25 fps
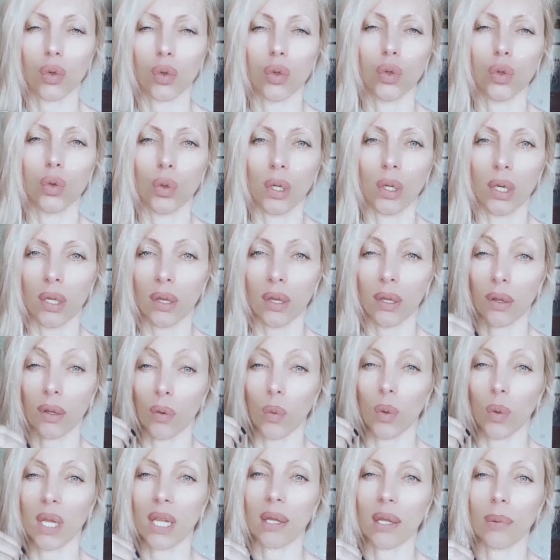you're doing
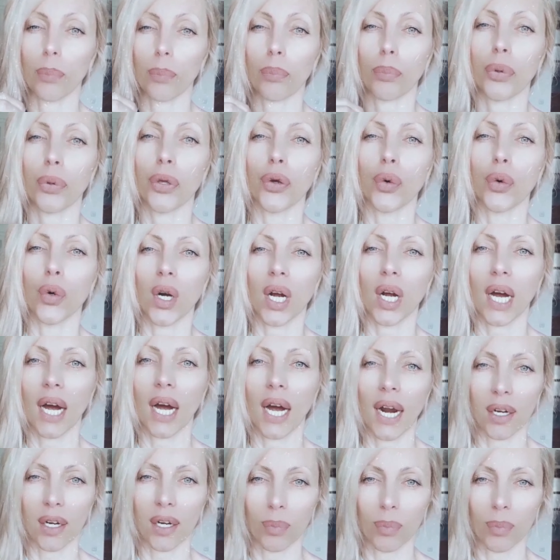it with pure
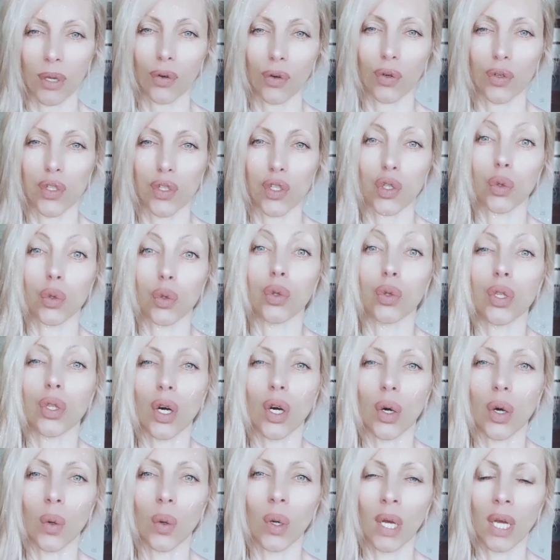heart because you
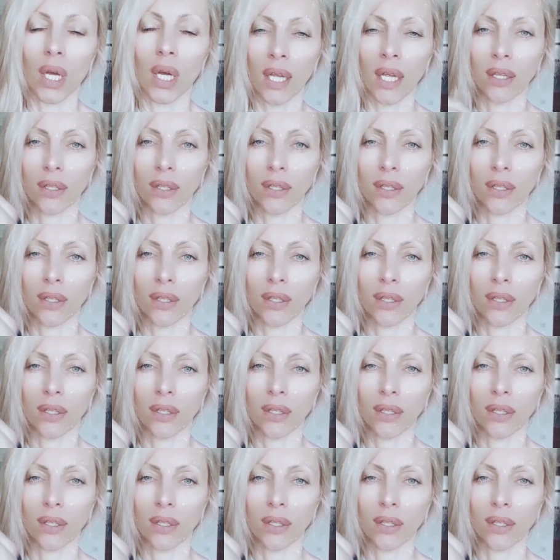know